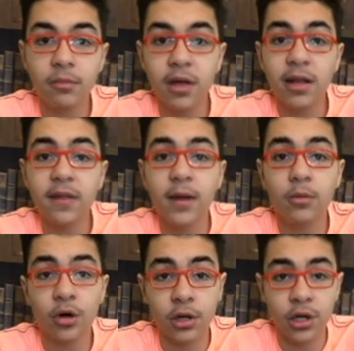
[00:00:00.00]
killing them
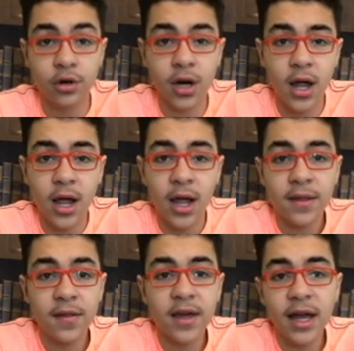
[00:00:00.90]
earlier, and
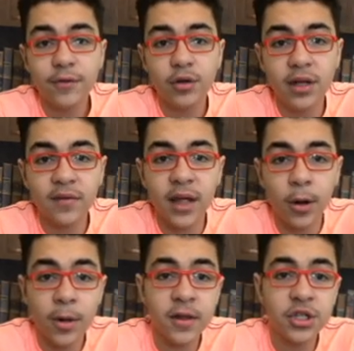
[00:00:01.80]
that they have to leave now.
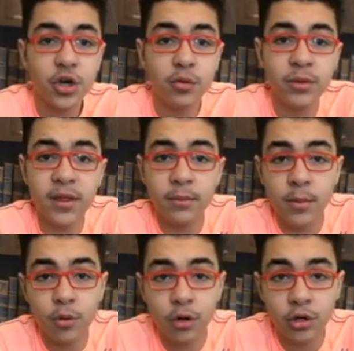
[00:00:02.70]
And then she opened them a
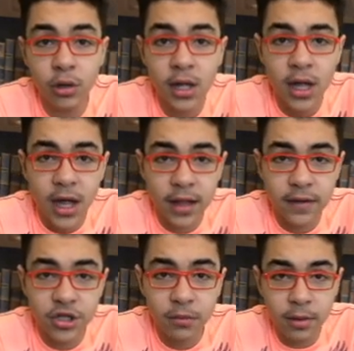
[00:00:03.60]
portal and they
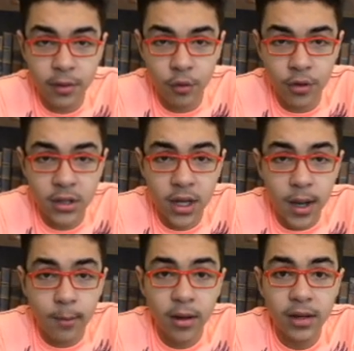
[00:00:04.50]
jumped through it.
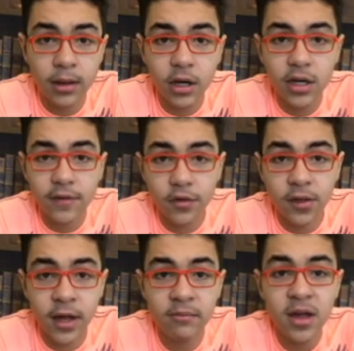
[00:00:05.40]
But unluckily for
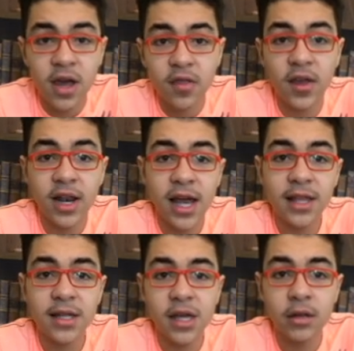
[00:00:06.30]
them, they
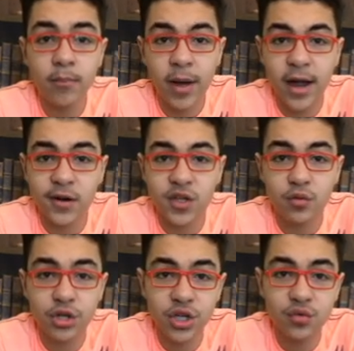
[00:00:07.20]
landed in Paris,
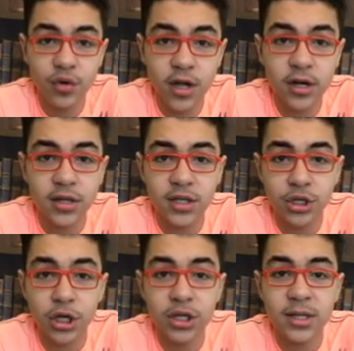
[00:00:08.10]
which is where this
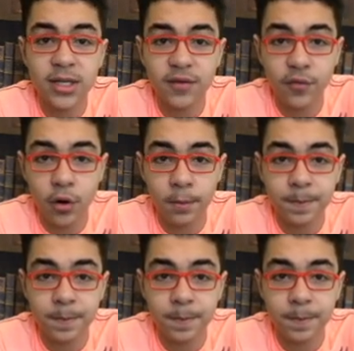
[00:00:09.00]
Jardins is from.